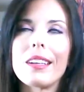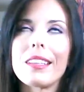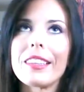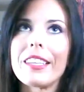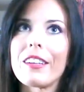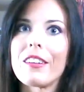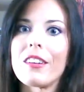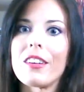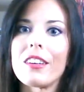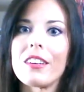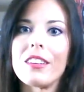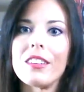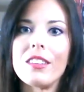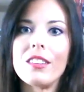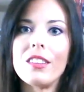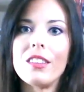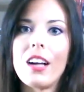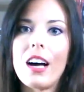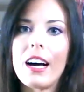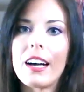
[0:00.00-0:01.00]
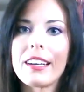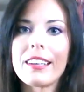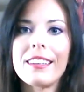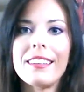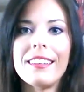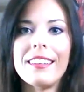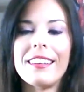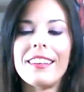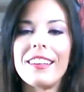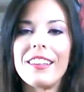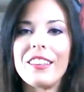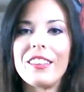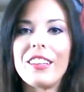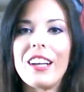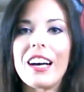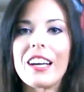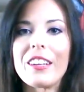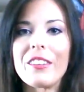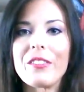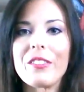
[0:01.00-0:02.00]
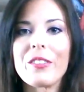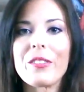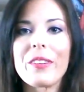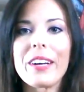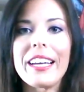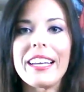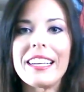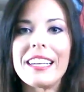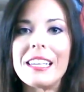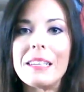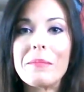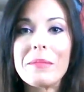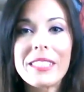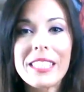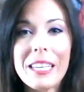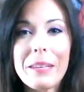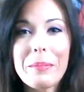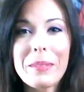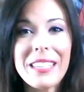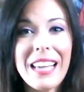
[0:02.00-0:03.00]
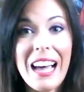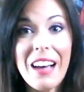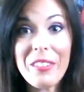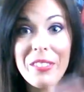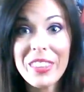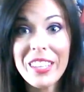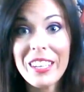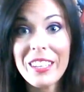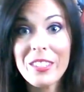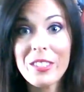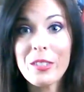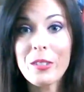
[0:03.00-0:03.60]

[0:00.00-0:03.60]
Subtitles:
There are a lot a lot of great tips out there,